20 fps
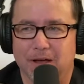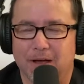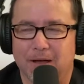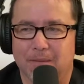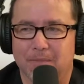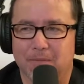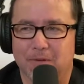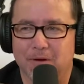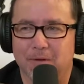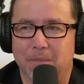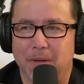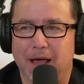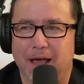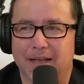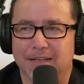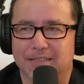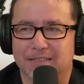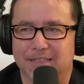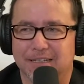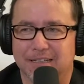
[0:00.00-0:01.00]
her
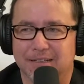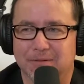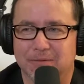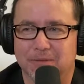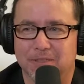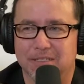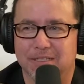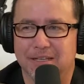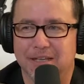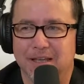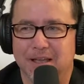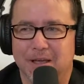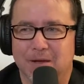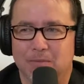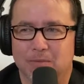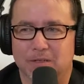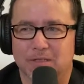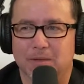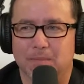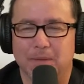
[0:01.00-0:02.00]
passing was
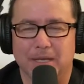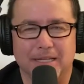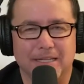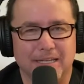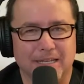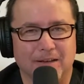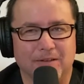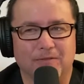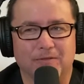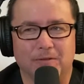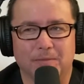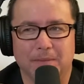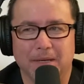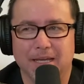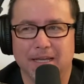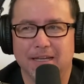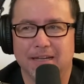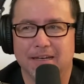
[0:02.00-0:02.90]
a big deal for me.